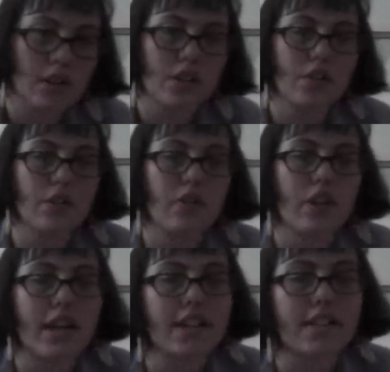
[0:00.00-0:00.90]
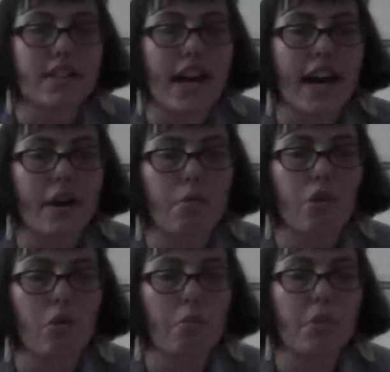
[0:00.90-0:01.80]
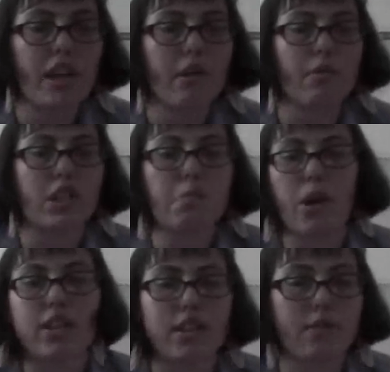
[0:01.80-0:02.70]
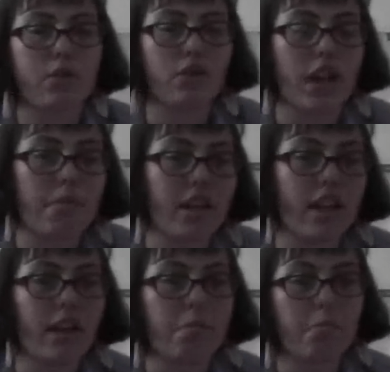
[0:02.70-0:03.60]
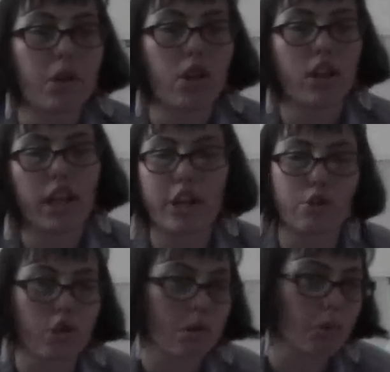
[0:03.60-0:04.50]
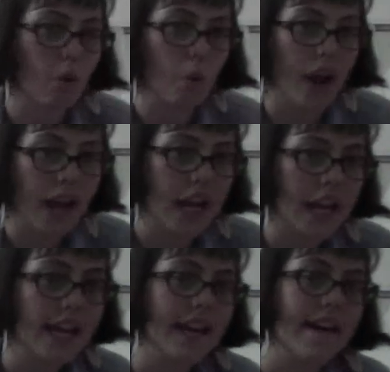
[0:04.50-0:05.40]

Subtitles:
want to do things that will be responsive to them in a pleasurable way.